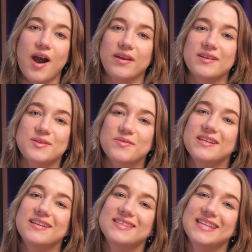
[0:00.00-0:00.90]
Okay, so
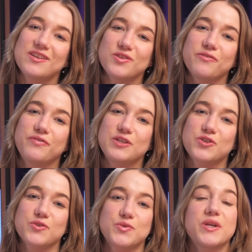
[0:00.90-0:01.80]
the essential
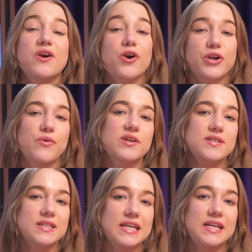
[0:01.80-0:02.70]
features we are going
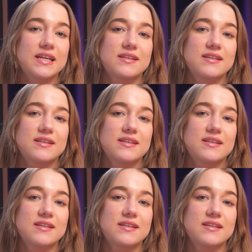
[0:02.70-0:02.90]
to need